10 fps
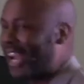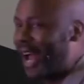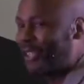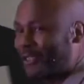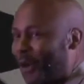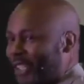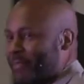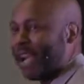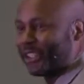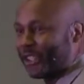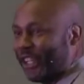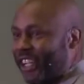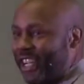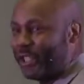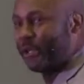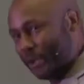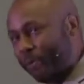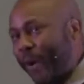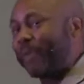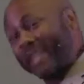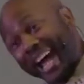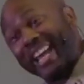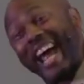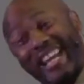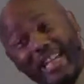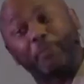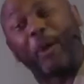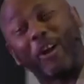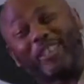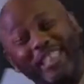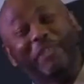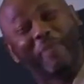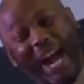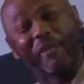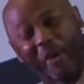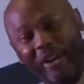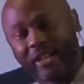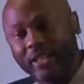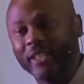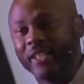I just wanted to make sure you you prep now. Now this person you might want to.